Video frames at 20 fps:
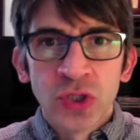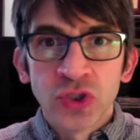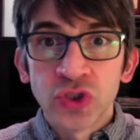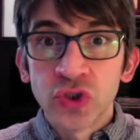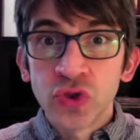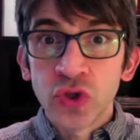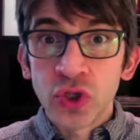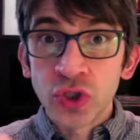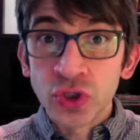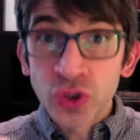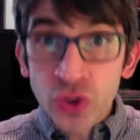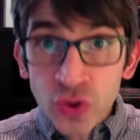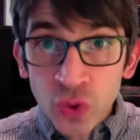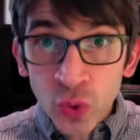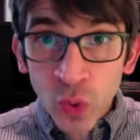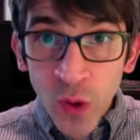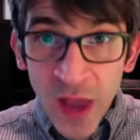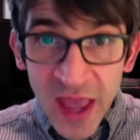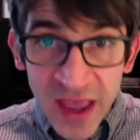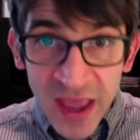to the new
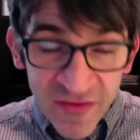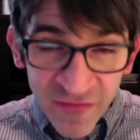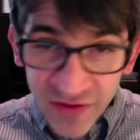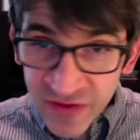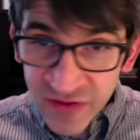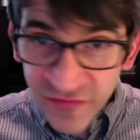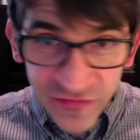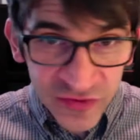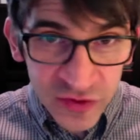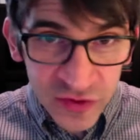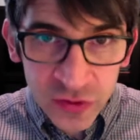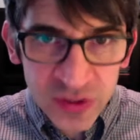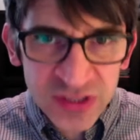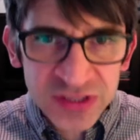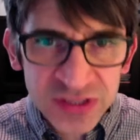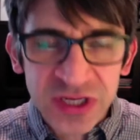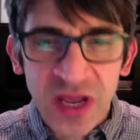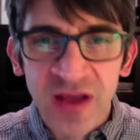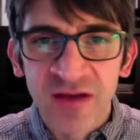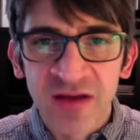wave
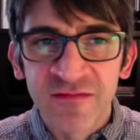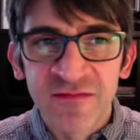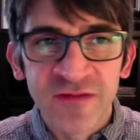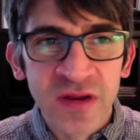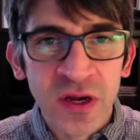influence of,